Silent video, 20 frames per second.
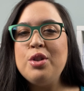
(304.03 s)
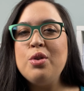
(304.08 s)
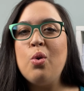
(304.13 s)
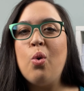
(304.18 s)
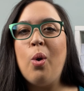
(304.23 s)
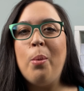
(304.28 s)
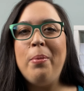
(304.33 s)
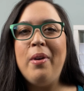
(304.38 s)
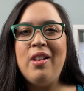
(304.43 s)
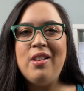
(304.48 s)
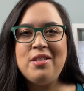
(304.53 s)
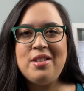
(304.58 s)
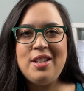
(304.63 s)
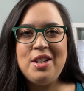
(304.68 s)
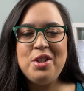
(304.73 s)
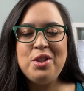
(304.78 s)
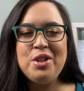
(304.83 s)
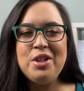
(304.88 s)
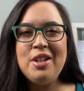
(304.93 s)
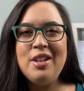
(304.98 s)
or
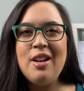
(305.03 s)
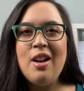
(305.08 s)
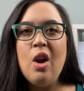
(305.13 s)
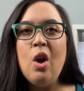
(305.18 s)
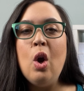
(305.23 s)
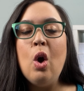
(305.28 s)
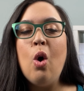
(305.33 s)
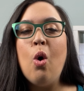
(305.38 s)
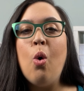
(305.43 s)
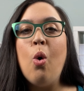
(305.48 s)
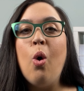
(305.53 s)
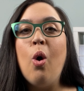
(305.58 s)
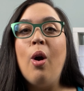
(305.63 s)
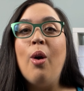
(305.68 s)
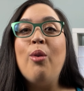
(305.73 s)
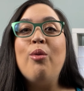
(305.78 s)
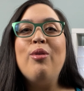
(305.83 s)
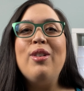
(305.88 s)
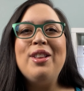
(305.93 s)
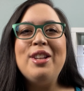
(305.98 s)
politician
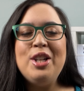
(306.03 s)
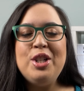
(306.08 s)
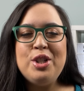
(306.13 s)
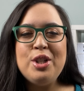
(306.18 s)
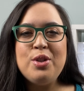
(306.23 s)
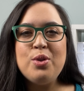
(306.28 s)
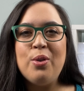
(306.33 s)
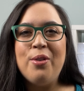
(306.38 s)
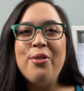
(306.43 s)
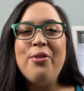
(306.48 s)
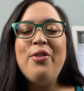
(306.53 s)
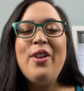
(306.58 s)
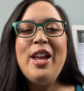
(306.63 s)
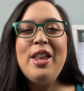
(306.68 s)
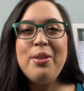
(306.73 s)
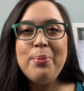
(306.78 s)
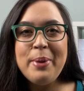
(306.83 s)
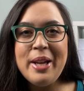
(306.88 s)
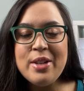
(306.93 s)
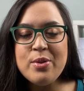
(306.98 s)
or religious or
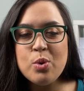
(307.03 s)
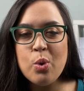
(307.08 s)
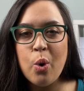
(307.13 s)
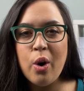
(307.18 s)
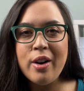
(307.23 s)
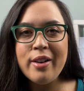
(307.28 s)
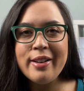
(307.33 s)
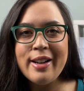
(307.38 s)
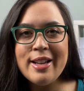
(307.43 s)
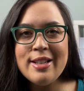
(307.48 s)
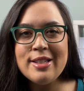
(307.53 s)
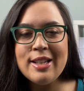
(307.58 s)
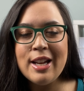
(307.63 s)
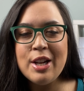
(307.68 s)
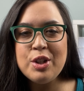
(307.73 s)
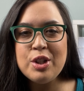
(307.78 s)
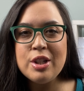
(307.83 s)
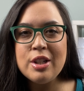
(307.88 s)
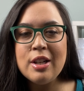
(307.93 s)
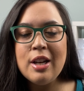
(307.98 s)
faith-based
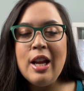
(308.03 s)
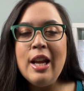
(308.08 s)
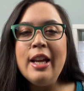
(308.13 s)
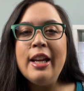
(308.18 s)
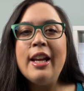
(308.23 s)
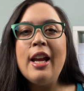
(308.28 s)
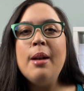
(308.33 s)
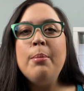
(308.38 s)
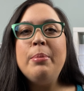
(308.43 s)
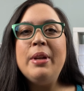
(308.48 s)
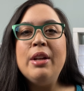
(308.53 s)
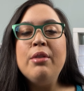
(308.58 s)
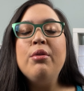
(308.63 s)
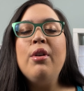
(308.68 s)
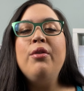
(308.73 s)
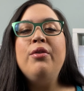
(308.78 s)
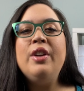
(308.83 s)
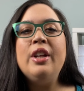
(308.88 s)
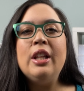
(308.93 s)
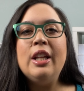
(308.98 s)
organization can be
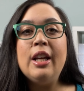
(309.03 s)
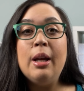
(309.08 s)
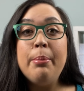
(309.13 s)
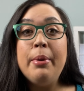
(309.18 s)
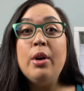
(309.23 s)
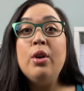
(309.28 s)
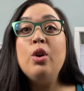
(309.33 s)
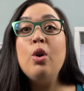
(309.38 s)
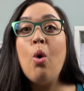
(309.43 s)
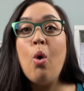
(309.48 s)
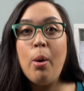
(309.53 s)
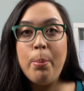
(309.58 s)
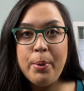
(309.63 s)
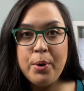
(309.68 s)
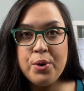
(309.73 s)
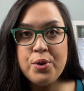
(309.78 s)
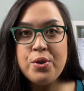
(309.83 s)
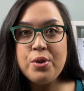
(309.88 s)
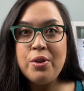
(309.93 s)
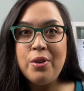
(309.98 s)
revealing about your
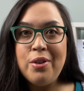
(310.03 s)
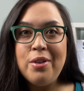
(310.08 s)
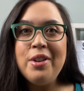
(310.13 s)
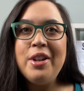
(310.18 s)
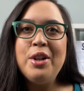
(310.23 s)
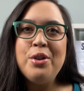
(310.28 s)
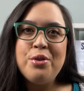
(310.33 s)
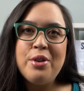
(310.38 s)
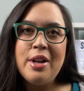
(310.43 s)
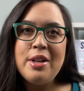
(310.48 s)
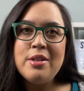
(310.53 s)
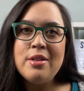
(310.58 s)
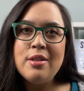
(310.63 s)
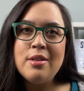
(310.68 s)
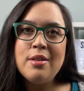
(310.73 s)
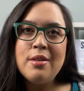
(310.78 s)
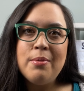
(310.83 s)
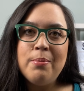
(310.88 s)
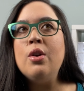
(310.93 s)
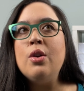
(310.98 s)
personal
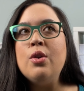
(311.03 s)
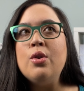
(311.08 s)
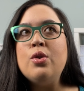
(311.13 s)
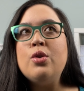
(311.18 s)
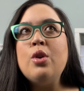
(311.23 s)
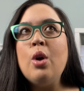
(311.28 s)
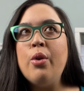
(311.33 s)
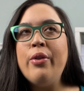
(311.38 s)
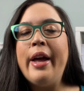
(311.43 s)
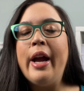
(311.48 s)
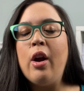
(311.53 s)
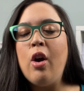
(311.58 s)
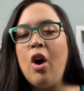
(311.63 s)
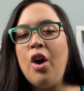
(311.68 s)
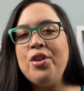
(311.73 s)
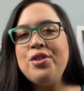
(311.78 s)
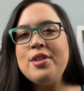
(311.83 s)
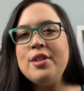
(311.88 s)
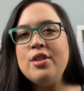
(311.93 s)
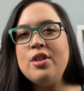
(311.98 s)
interests. So that
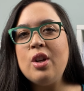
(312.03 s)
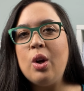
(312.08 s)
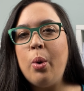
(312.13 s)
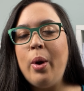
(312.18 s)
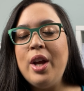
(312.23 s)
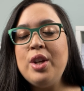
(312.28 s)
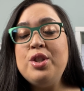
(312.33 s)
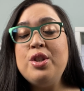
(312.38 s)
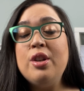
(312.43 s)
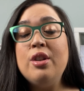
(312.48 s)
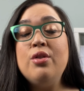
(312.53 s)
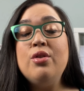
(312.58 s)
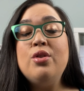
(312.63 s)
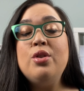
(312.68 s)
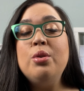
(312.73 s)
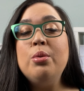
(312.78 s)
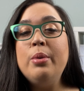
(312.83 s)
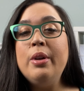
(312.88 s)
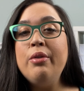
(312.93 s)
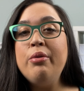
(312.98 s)
calls into question,
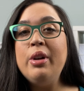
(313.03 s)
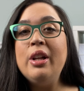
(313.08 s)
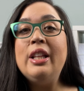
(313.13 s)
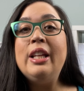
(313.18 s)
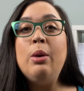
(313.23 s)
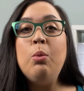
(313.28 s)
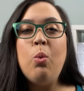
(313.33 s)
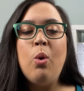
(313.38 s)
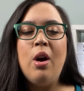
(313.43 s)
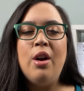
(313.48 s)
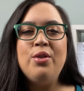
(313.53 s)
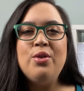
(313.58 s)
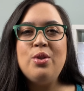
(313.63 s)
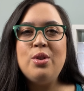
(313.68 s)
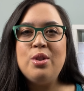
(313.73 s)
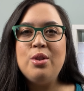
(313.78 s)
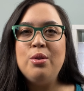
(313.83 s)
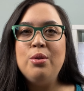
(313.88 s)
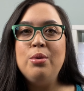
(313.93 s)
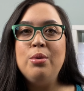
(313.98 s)
do we really want
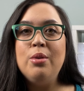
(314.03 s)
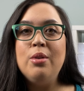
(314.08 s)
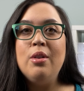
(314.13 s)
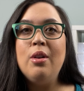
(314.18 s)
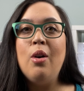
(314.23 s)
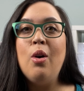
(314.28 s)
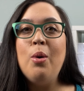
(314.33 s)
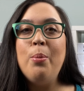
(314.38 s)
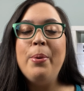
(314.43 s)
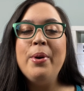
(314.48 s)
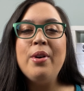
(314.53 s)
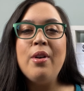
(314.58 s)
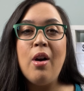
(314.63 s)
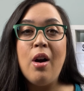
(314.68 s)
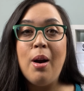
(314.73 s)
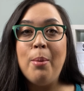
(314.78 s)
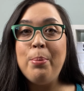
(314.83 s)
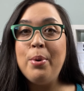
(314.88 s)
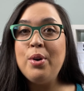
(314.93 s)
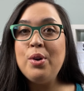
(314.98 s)
to open
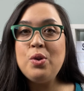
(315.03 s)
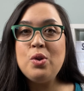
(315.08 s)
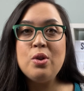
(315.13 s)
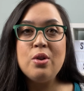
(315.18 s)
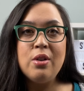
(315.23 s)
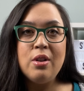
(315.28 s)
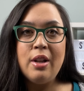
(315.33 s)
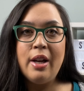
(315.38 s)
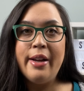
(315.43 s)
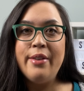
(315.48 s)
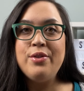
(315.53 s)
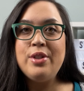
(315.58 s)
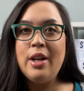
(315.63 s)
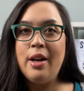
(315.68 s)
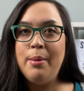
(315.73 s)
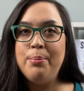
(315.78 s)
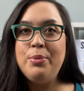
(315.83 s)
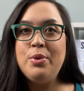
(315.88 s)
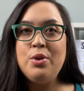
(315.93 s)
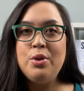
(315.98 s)
our personal lives
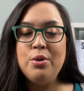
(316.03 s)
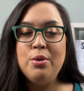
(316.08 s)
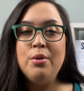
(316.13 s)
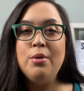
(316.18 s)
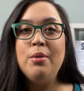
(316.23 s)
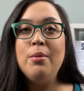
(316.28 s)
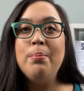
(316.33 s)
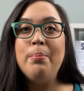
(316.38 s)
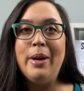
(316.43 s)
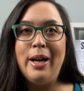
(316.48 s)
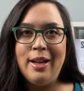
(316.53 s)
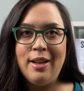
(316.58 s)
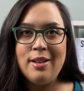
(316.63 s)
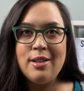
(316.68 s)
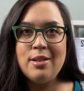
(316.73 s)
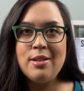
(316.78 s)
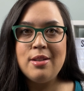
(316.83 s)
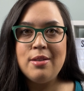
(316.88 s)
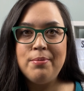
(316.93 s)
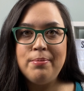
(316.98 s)
up to
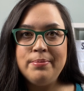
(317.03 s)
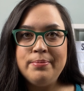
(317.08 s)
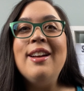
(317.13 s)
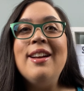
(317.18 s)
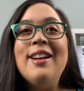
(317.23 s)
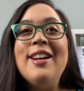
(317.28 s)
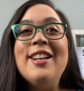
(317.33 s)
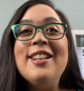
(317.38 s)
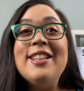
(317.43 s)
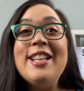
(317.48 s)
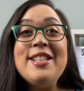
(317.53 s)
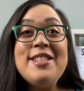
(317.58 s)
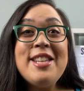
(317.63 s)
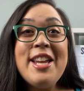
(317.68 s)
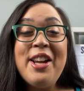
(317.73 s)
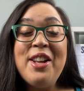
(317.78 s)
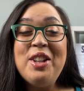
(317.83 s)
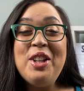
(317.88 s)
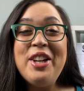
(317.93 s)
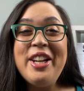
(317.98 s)
bias? Let's
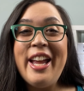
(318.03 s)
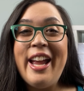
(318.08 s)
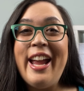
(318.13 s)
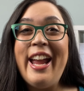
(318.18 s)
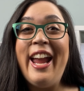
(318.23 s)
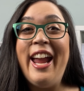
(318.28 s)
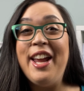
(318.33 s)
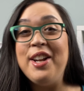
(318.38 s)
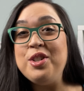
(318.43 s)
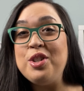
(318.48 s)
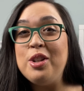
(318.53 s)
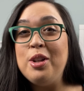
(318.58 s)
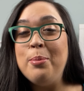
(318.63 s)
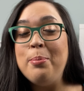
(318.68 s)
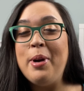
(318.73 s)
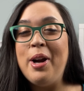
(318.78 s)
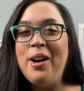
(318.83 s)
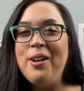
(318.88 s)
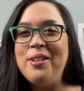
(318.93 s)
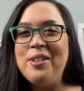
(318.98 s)
take a look at Angela
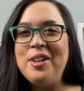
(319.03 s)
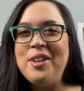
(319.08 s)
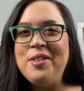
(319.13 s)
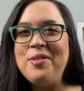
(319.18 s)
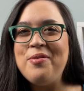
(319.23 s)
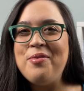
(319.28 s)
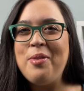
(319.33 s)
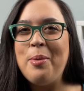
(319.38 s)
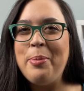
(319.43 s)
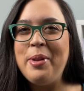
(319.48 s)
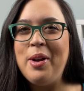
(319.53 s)
Martin from The